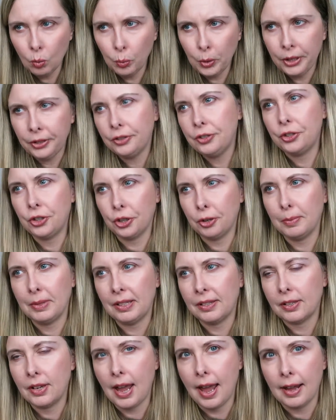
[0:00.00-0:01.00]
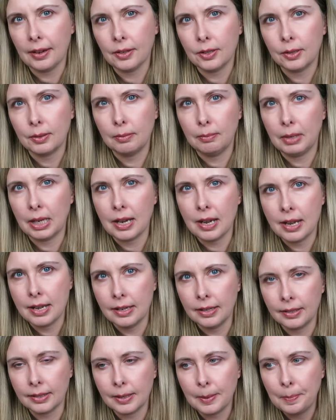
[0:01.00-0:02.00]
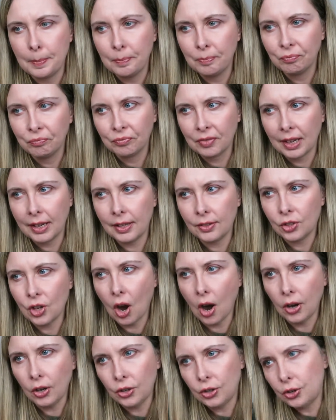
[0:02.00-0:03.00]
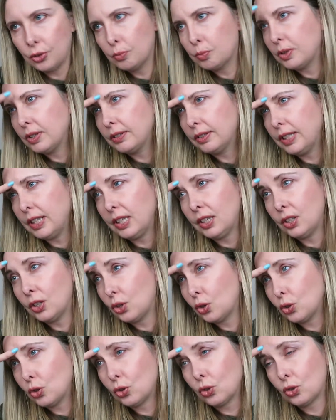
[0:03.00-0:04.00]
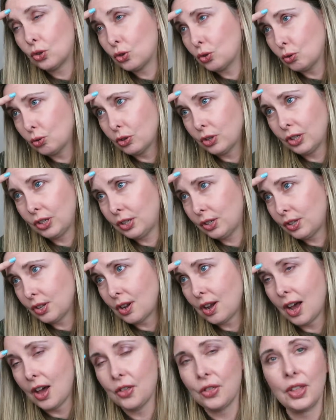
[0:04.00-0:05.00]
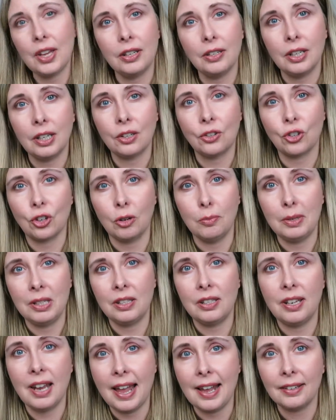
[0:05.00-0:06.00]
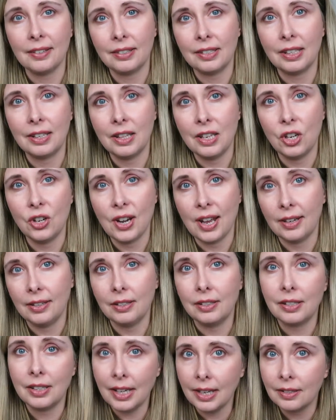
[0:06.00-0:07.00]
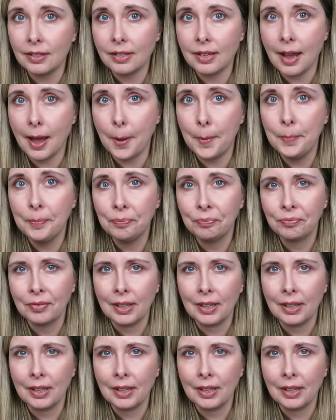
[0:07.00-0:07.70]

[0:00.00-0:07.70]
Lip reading: Weird German Snacks, because it's hard to really source authentic German snacks in the United States now.